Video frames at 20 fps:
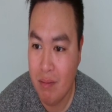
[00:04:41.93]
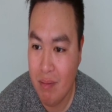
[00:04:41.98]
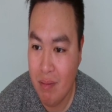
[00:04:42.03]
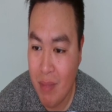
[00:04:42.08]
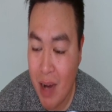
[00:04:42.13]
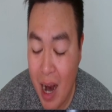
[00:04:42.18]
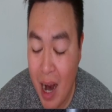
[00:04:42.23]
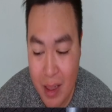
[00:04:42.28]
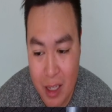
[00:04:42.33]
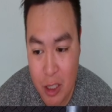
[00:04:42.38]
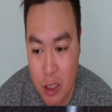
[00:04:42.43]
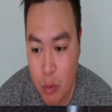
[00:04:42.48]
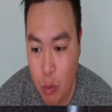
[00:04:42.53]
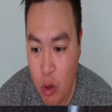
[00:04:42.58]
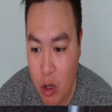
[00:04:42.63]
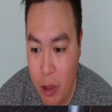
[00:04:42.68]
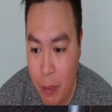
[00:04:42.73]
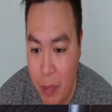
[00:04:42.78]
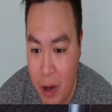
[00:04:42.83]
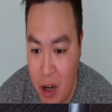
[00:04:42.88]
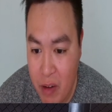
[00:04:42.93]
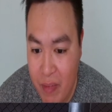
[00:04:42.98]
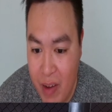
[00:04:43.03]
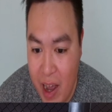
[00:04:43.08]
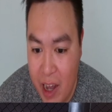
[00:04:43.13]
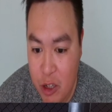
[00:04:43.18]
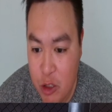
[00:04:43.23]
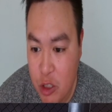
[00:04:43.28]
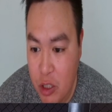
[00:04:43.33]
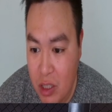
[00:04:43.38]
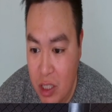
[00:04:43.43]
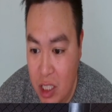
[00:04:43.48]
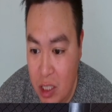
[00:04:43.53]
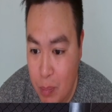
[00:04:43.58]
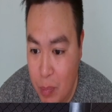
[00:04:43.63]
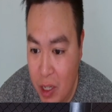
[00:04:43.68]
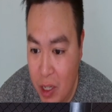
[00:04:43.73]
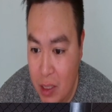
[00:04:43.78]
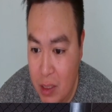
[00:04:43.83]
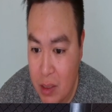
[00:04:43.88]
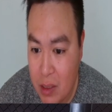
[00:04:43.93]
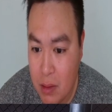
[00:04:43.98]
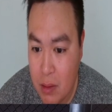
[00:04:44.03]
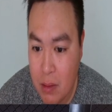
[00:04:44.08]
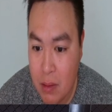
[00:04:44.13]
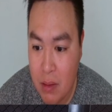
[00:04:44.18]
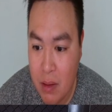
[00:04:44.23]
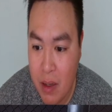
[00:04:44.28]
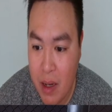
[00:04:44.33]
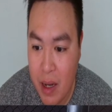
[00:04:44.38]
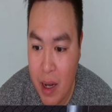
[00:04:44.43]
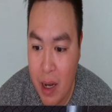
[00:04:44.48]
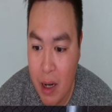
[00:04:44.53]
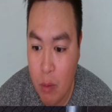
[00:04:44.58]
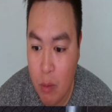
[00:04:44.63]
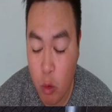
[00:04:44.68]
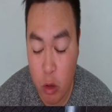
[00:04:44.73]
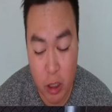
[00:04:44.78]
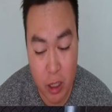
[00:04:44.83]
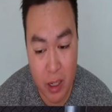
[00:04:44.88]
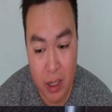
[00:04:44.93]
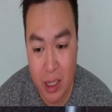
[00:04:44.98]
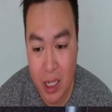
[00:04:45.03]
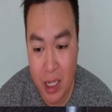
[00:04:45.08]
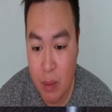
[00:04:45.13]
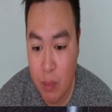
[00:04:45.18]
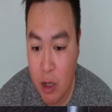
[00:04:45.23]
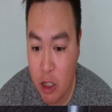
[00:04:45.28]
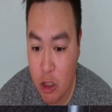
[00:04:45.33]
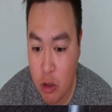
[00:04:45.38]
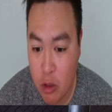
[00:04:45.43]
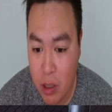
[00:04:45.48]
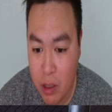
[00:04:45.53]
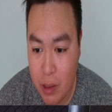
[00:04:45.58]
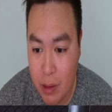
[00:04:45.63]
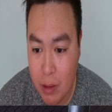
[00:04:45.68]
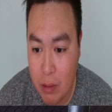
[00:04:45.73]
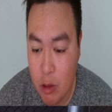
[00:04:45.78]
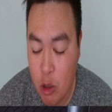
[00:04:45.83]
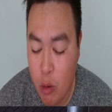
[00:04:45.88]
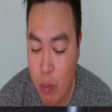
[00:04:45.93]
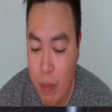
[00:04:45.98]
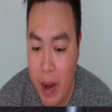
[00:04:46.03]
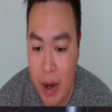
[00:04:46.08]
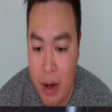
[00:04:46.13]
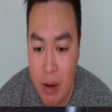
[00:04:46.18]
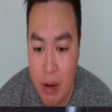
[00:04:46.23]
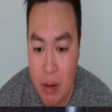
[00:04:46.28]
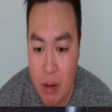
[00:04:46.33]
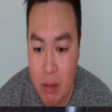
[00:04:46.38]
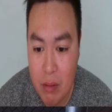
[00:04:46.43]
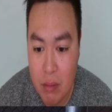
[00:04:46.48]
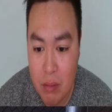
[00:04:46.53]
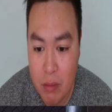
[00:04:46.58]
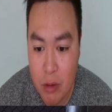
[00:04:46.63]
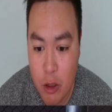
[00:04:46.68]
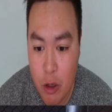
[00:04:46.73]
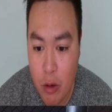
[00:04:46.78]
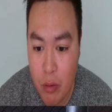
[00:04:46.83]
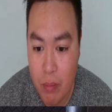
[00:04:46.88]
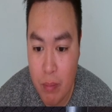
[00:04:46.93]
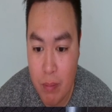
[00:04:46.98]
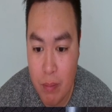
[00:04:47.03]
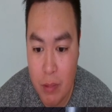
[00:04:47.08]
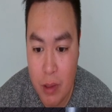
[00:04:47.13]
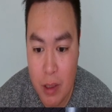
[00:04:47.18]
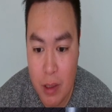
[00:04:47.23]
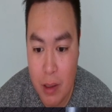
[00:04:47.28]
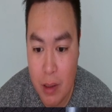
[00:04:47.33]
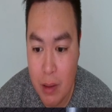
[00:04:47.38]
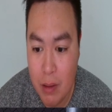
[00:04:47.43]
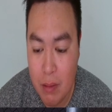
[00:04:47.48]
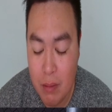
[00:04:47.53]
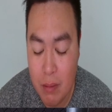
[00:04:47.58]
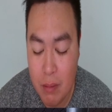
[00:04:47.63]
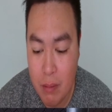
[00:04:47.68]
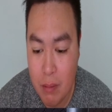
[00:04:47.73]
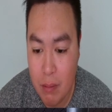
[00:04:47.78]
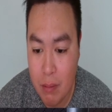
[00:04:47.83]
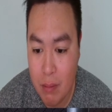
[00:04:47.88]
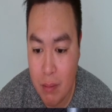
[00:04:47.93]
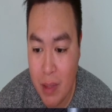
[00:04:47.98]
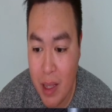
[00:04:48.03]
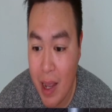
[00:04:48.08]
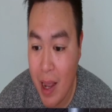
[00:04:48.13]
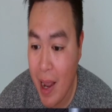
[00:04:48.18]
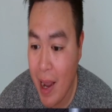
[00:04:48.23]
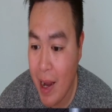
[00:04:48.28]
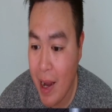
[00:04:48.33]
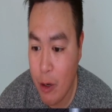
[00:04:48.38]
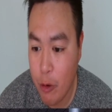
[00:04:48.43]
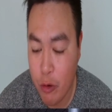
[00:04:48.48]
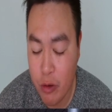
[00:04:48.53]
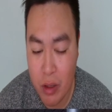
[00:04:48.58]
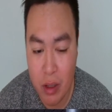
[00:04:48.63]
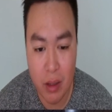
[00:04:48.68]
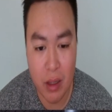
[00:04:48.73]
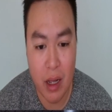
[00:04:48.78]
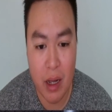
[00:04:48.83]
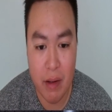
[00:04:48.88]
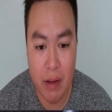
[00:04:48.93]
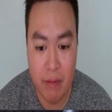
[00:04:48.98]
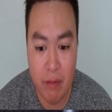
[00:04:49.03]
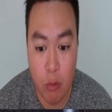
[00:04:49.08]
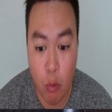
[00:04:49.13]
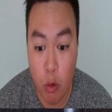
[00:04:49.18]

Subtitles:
I think it's one of the better values in the space, and we're gonna keep on trucking, no matter the hate or the love.